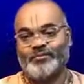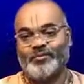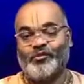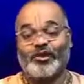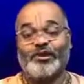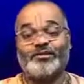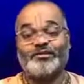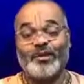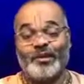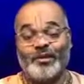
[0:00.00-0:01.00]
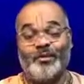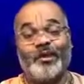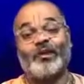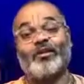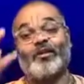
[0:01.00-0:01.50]
what is the
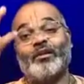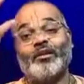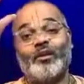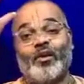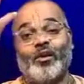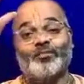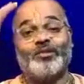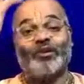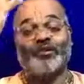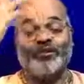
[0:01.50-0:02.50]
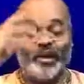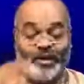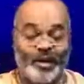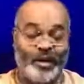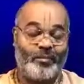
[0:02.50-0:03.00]
ultimate object of
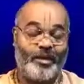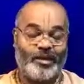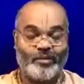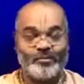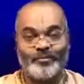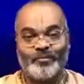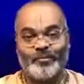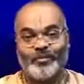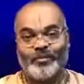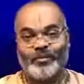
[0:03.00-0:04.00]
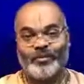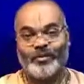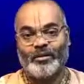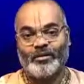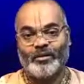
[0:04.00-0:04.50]
attainment,
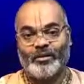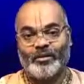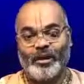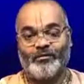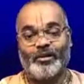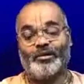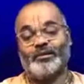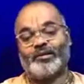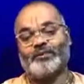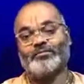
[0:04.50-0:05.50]
everything